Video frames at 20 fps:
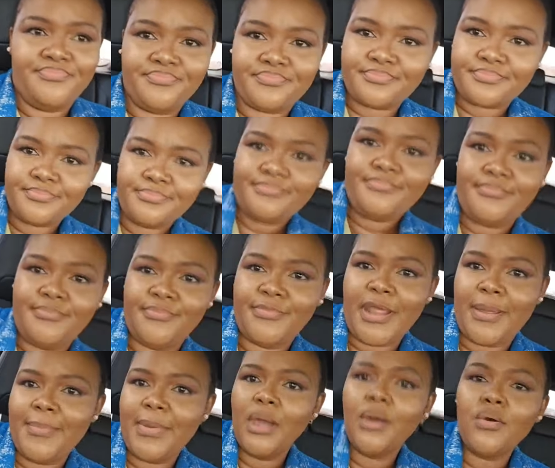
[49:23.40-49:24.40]
Benkoa.
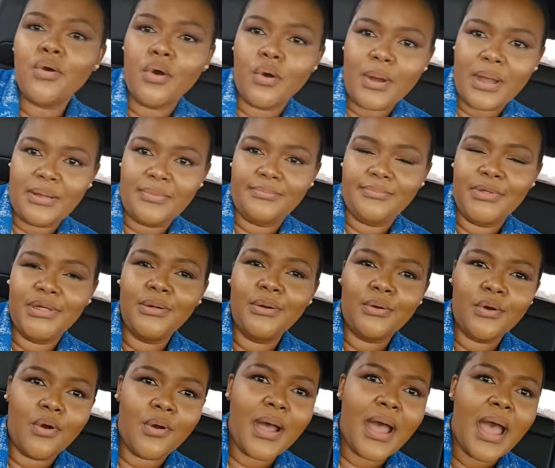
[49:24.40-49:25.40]
Benkoa.
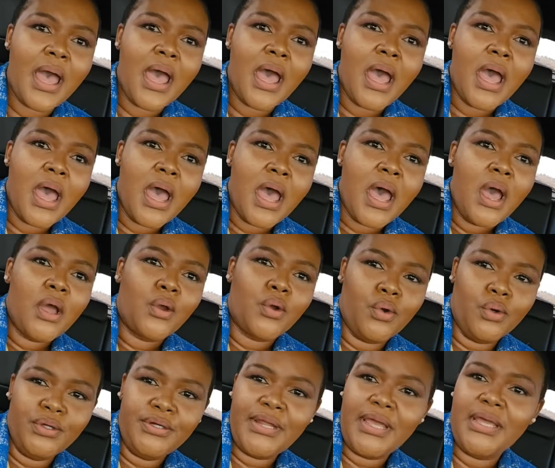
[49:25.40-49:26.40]
Good and,
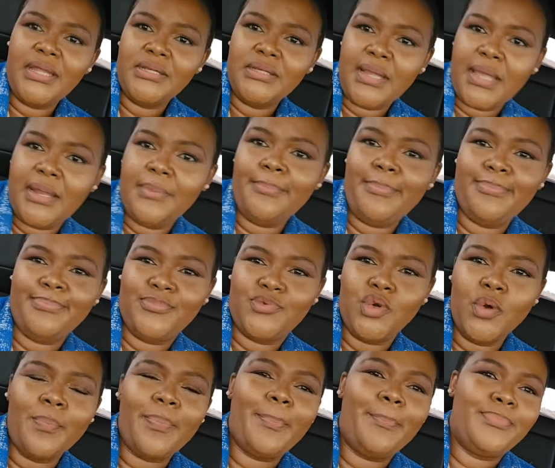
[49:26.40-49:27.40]
and two
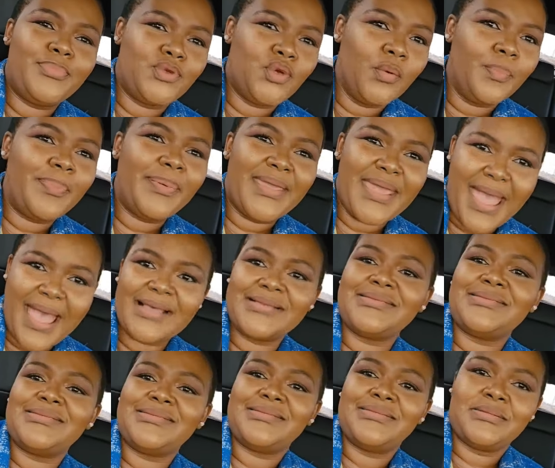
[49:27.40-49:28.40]
beers
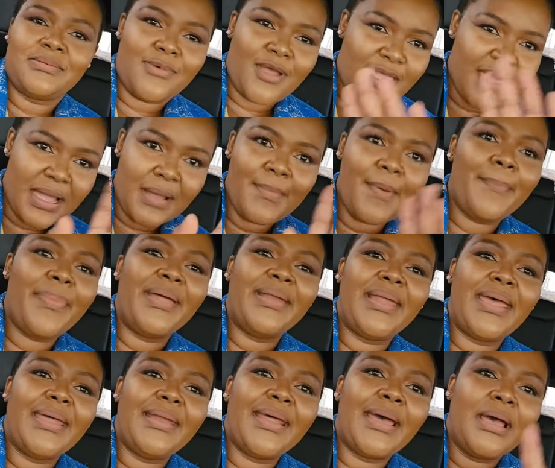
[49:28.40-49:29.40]
a banana.
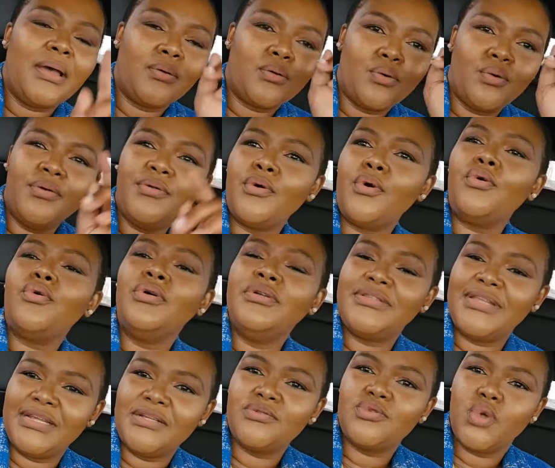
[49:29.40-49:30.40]
good and two
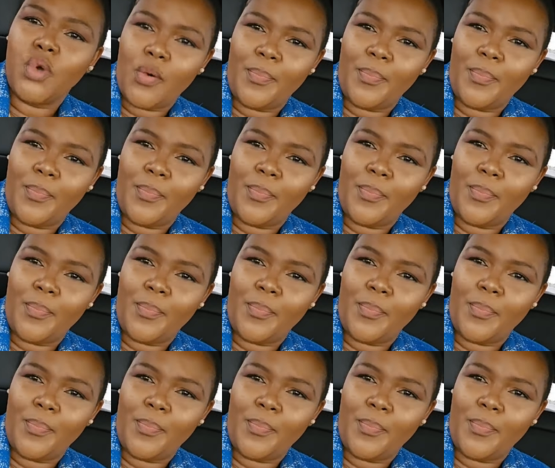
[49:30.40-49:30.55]
beers